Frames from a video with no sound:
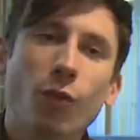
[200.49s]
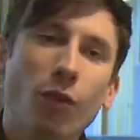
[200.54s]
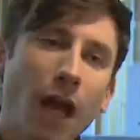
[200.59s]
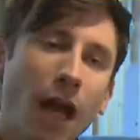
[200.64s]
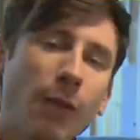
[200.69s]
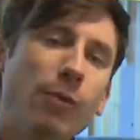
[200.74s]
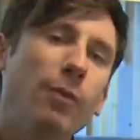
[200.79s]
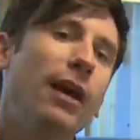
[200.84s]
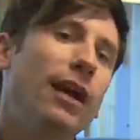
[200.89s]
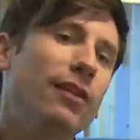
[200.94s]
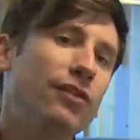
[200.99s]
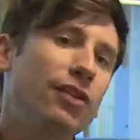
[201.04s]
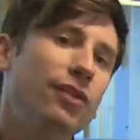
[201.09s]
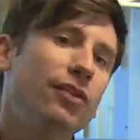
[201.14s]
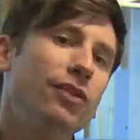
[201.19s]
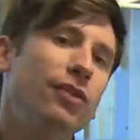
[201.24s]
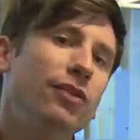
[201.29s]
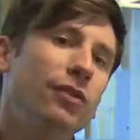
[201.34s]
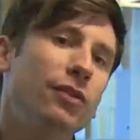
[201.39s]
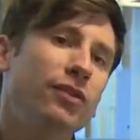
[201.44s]
So what I'm about to
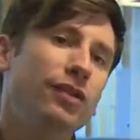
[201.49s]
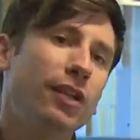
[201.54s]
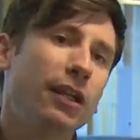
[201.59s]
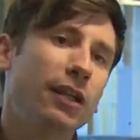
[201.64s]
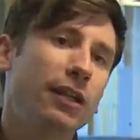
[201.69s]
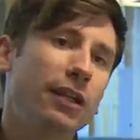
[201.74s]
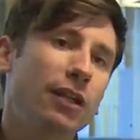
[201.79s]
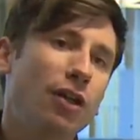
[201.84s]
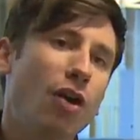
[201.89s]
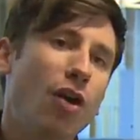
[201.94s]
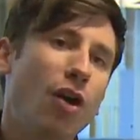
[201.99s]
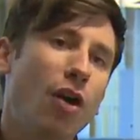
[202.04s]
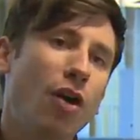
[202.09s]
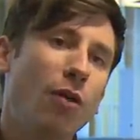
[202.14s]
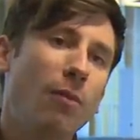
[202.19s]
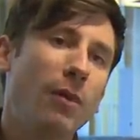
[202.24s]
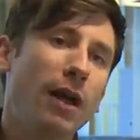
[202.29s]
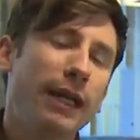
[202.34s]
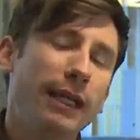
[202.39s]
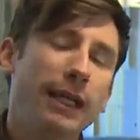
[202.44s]
do is I'm going to
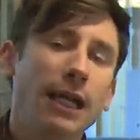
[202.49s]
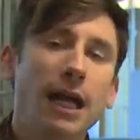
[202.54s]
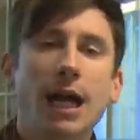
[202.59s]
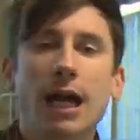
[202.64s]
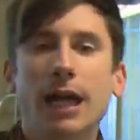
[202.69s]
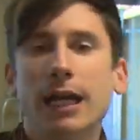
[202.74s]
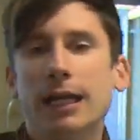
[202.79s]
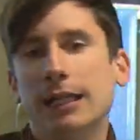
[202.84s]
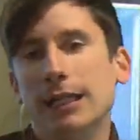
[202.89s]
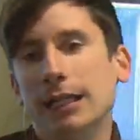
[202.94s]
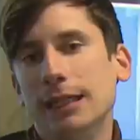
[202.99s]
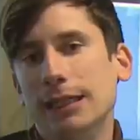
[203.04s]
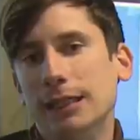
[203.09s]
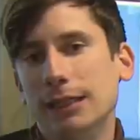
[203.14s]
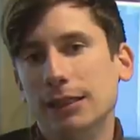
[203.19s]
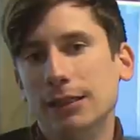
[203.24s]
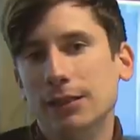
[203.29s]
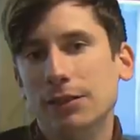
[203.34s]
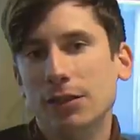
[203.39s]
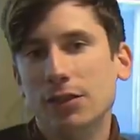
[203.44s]
call my guy
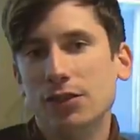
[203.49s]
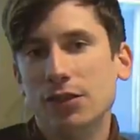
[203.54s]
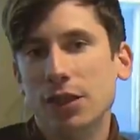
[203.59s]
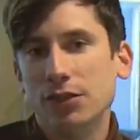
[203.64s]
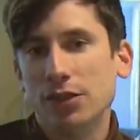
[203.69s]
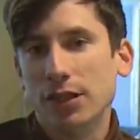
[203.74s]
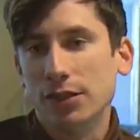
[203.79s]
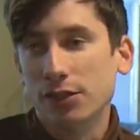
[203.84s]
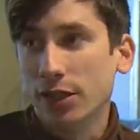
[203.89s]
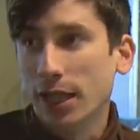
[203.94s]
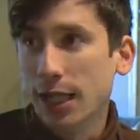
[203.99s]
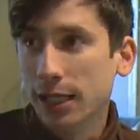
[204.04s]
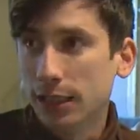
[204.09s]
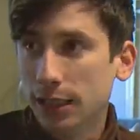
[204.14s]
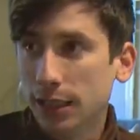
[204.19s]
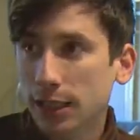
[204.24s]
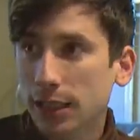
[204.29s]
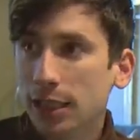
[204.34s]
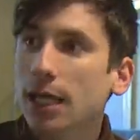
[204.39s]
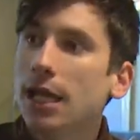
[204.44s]
in Shenzhen,
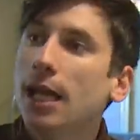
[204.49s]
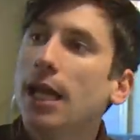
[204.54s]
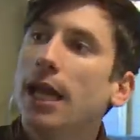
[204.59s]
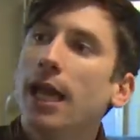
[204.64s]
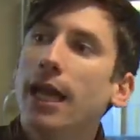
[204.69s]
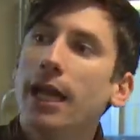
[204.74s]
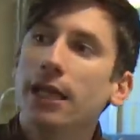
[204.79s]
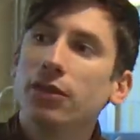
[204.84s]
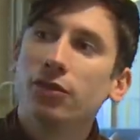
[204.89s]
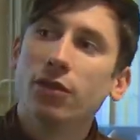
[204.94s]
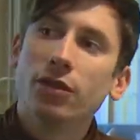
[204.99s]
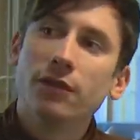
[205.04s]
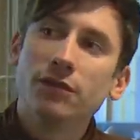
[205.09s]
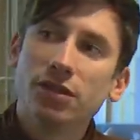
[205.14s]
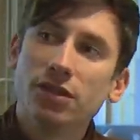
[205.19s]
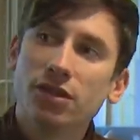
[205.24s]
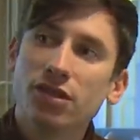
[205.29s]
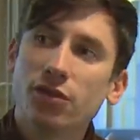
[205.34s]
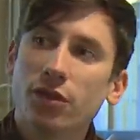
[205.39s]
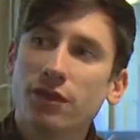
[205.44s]
China, and sort of
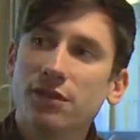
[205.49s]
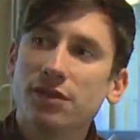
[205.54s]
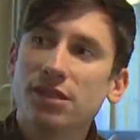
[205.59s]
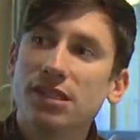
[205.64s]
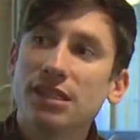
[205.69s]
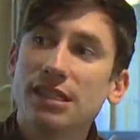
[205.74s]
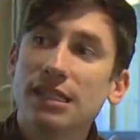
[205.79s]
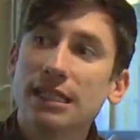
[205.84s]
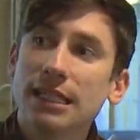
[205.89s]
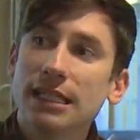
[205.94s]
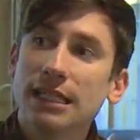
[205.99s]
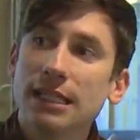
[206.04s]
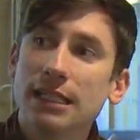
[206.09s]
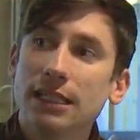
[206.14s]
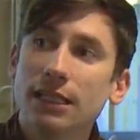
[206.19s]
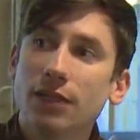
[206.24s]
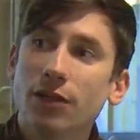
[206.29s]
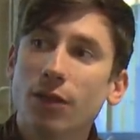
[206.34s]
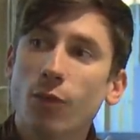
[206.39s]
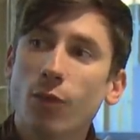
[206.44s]
just sort of
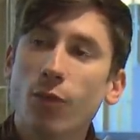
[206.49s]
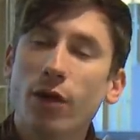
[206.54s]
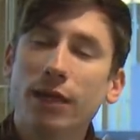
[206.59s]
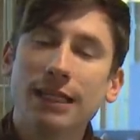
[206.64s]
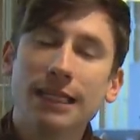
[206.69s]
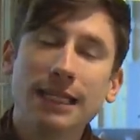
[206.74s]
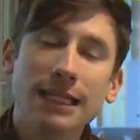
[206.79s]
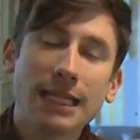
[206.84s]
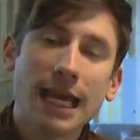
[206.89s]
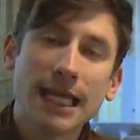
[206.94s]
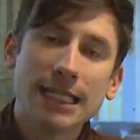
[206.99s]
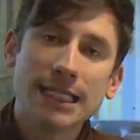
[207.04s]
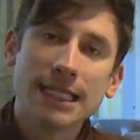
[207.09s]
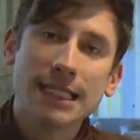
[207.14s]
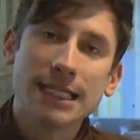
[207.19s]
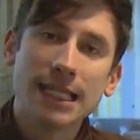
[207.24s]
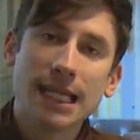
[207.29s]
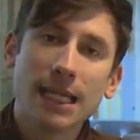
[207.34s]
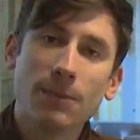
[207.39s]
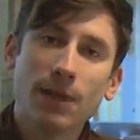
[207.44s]
see, you know, what he has
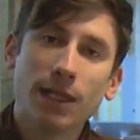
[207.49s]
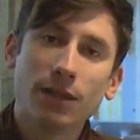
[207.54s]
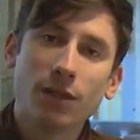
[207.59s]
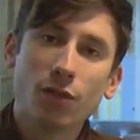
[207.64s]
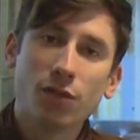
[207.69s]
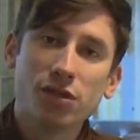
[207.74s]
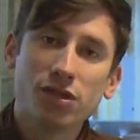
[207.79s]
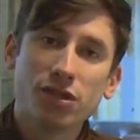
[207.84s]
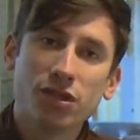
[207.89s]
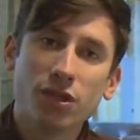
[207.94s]
to say about the whole